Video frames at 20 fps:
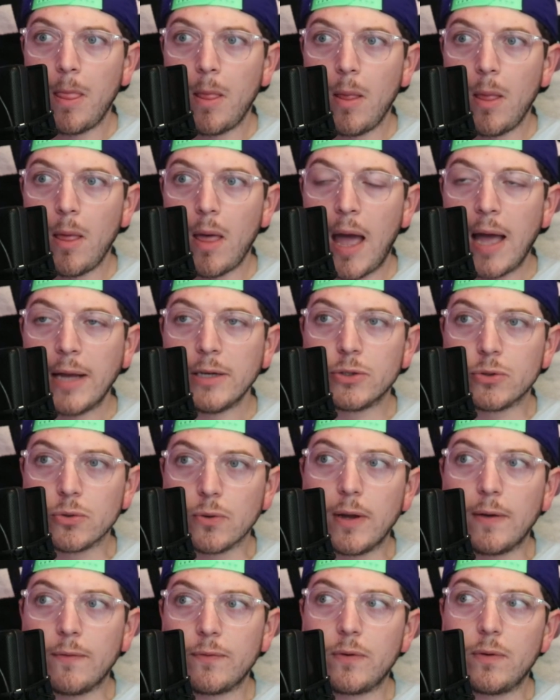At
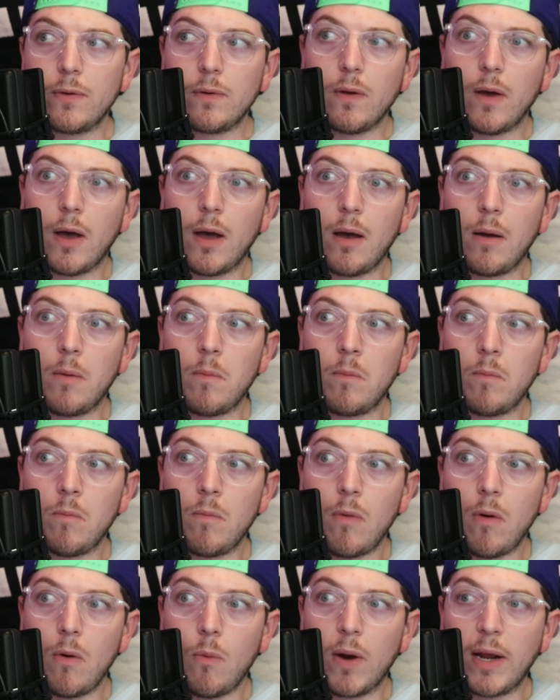Drift, when
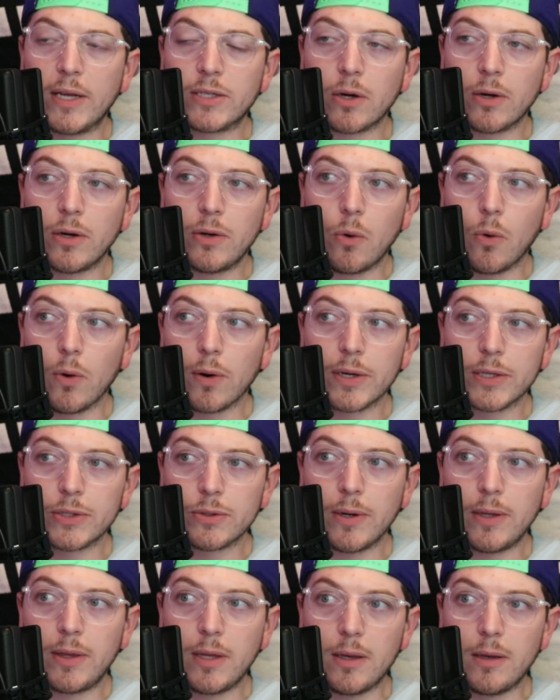I started to
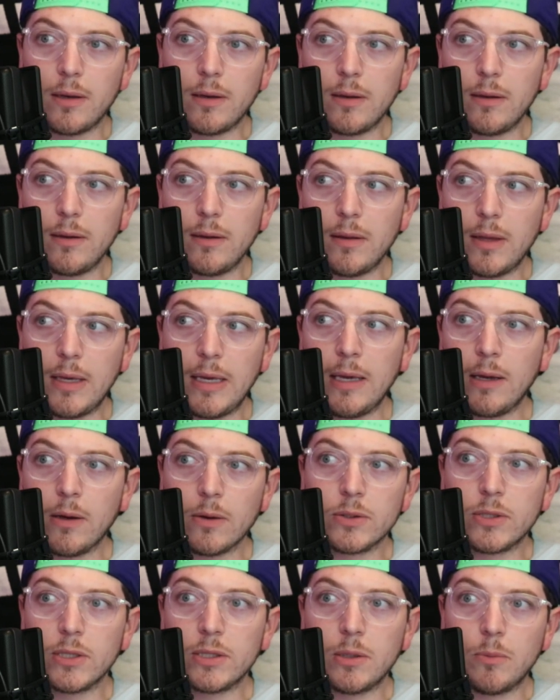orchestrate the
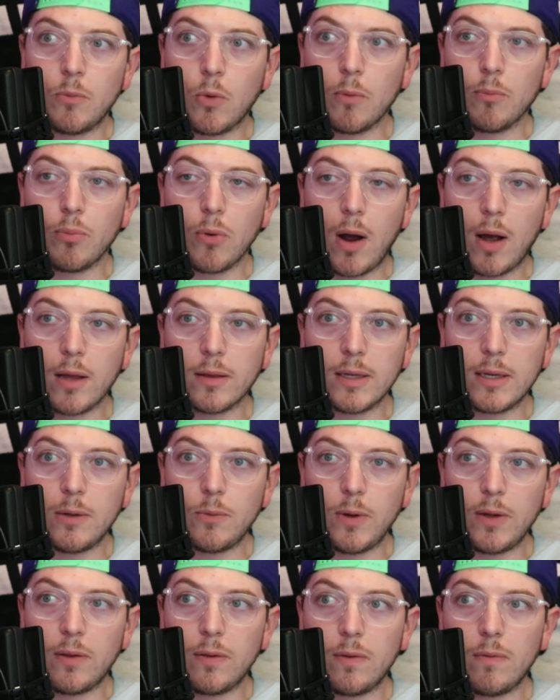ecosystem more broadly
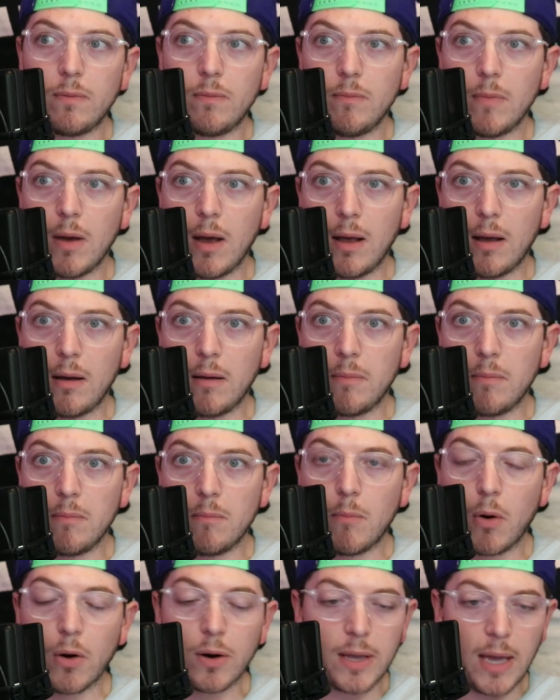with
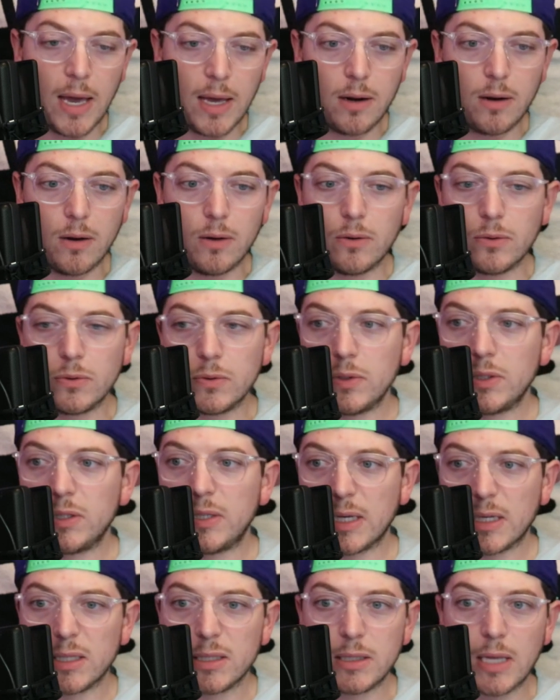Marketo,
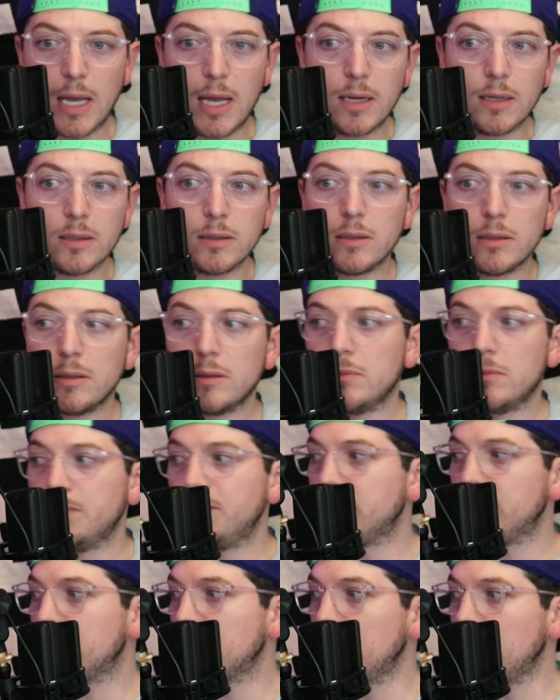6 Sense,
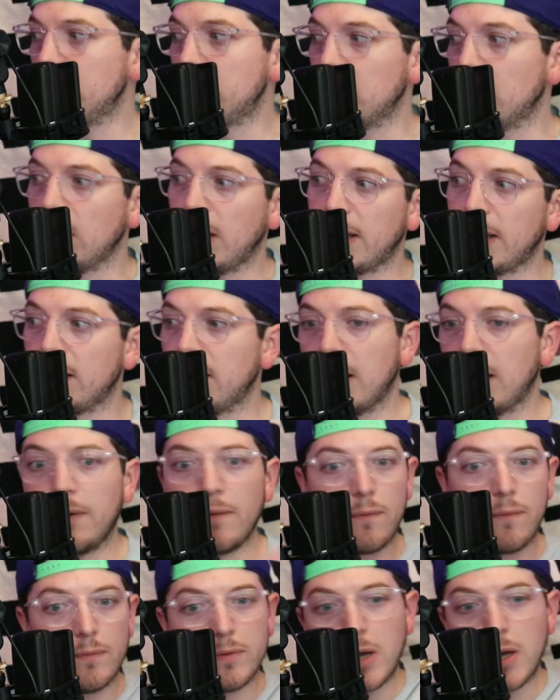so like kind
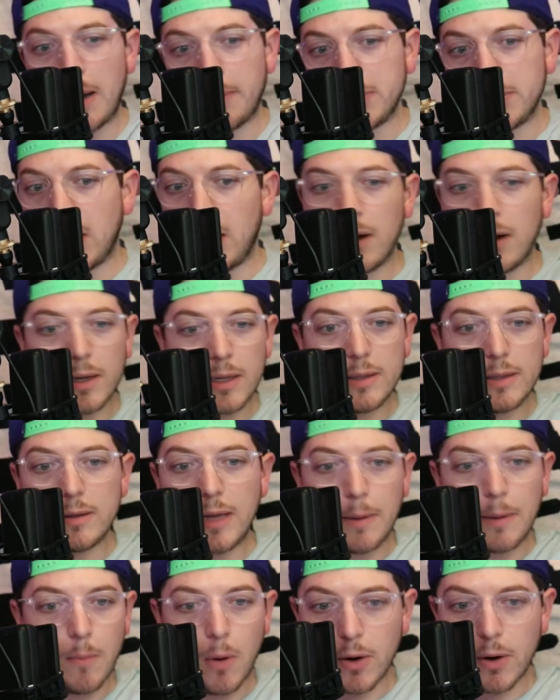of top dog in
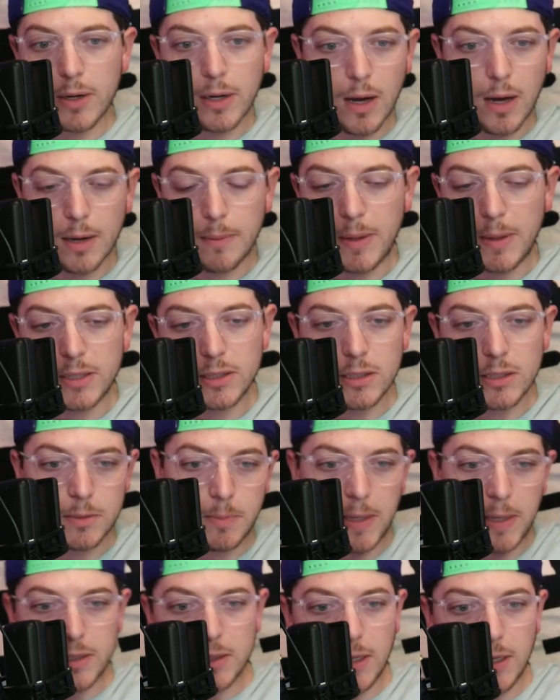like marketing automation
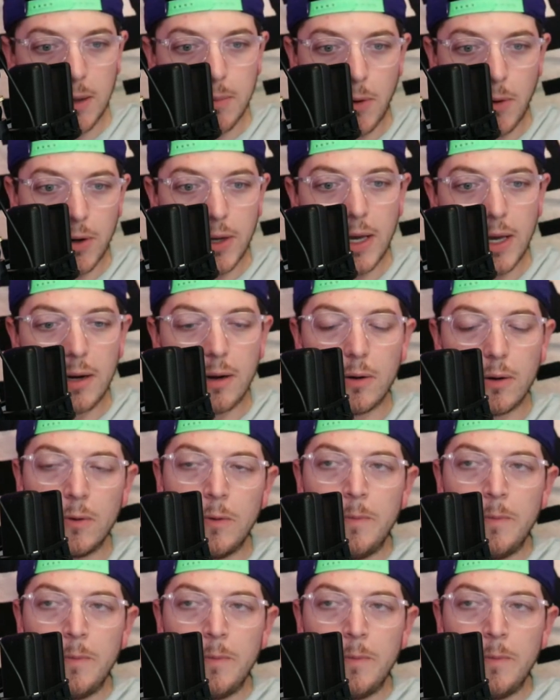space, like a Marketo,